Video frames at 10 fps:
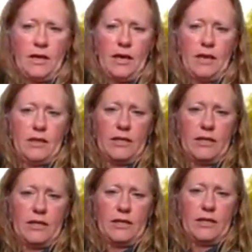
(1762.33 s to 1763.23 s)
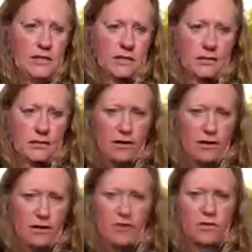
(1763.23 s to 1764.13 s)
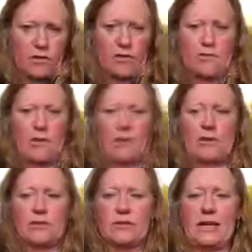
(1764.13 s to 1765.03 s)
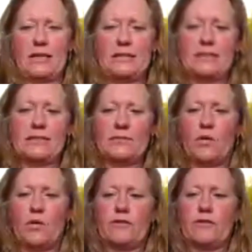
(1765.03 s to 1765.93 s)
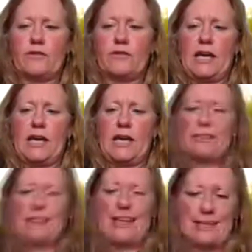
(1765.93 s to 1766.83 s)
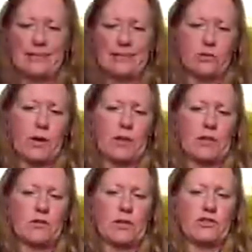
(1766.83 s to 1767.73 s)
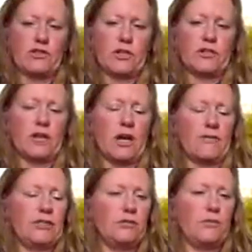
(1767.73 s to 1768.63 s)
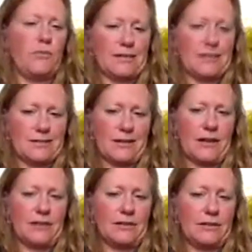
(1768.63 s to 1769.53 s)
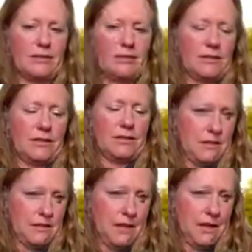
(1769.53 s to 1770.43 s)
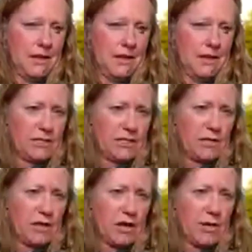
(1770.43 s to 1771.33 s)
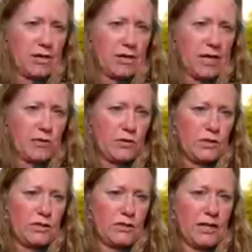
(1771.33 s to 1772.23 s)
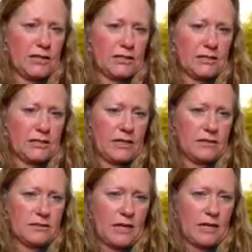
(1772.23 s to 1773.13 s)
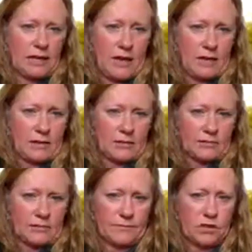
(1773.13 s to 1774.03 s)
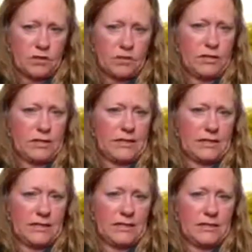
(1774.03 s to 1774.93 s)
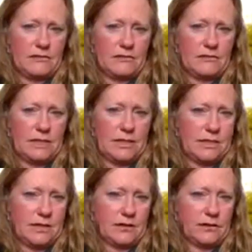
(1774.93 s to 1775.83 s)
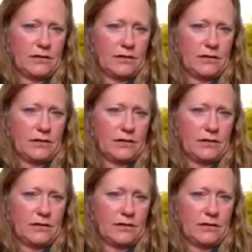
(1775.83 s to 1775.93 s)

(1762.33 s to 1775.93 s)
These regions here are used for experimental studies in support of residue chemistry data requirements for the registration of a new pesticide. And as you can see, it's been harmonized between the United States and Canada. So we look at these ones here.